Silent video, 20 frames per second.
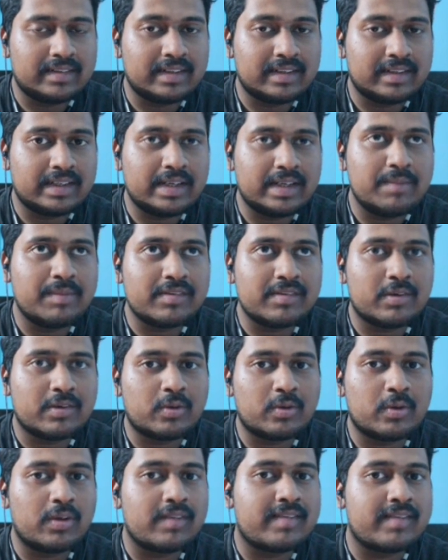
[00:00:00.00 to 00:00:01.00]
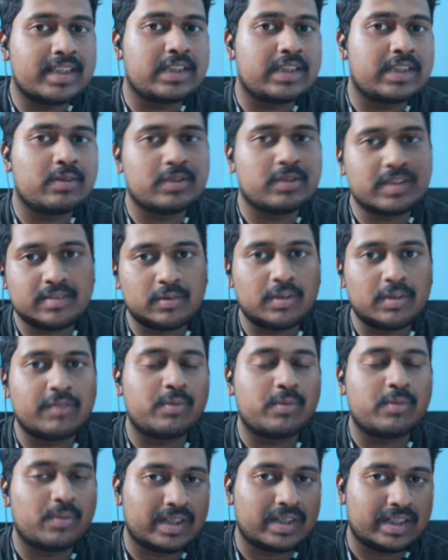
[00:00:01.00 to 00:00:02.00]
means out total 60 questions out of
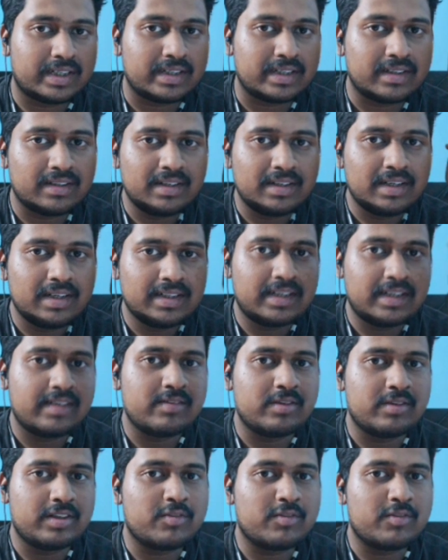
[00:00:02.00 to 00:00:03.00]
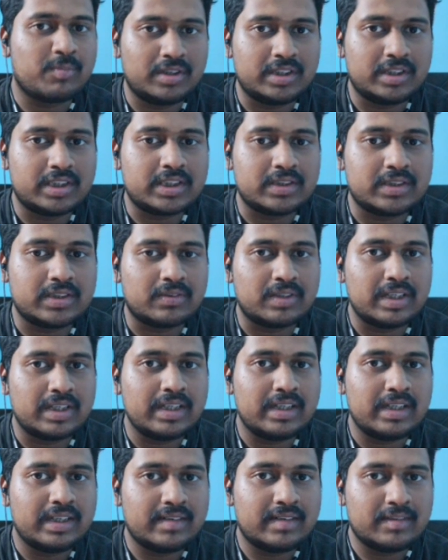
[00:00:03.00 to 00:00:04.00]
200. That is not a small issue, okay?
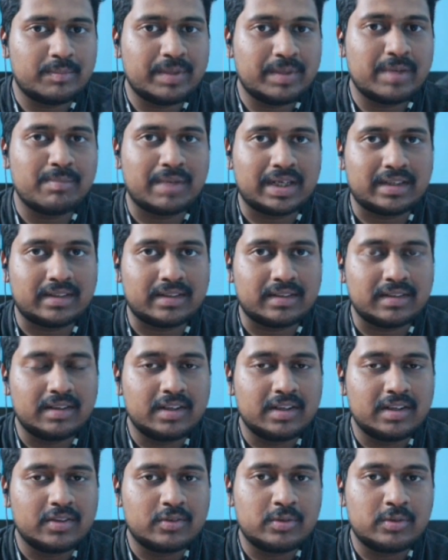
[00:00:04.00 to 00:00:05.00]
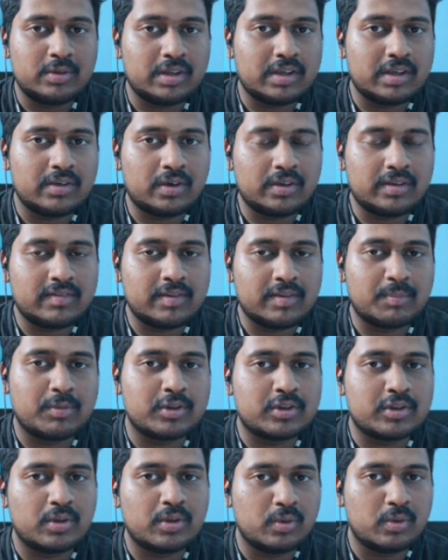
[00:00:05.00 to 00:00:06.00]
It's a big matter. So you are not
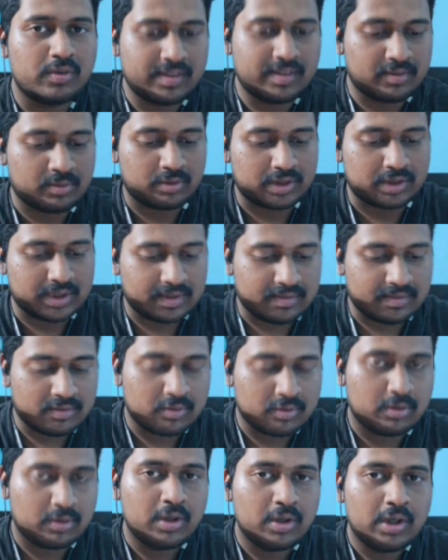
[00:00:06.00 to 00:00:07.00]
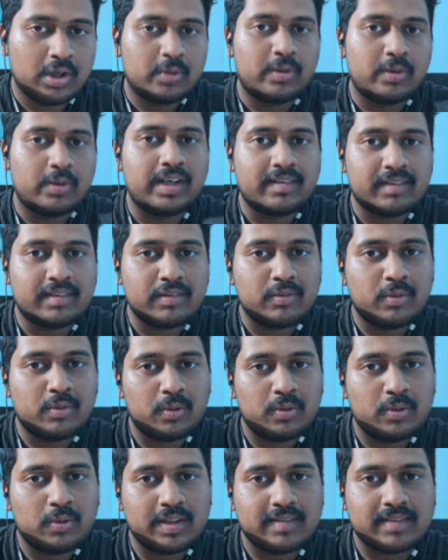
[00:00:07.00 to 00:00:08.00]
supposed to lose this question. So today itself, go
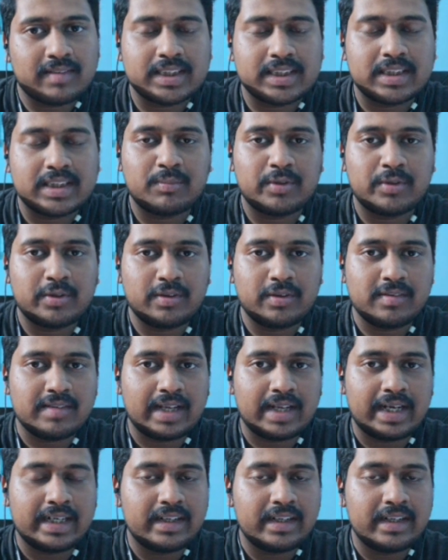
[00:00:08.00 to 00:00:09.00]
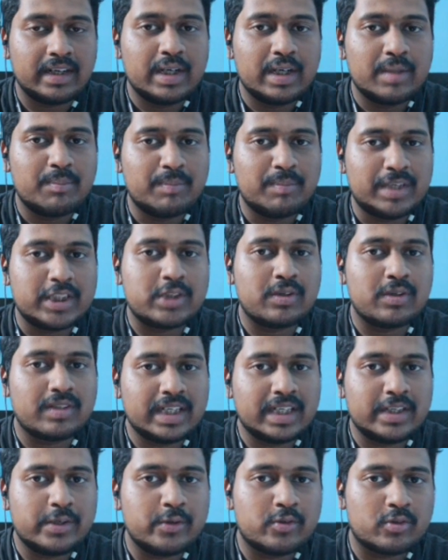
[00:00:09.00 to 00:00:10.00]
to these custom modules and make sure
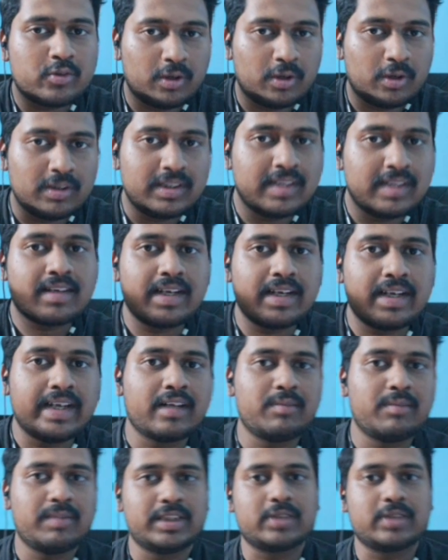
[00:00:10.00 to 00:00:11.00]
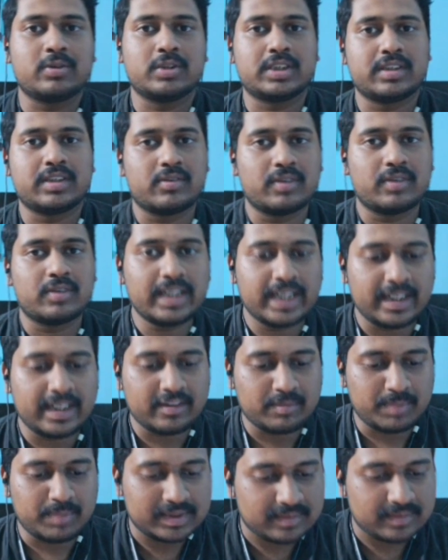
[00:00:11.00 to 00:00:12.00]
that you solve these clinical based questions, okay? Case
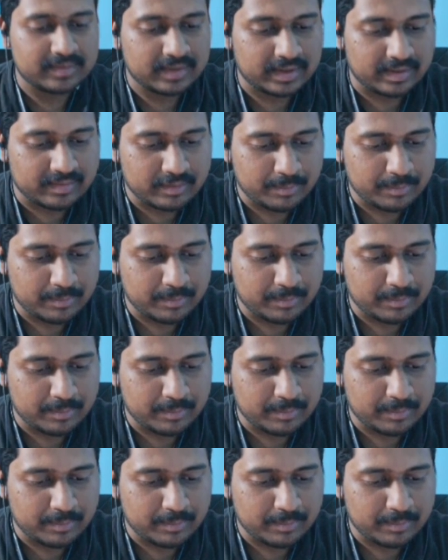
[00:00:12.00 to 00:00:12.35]
based series.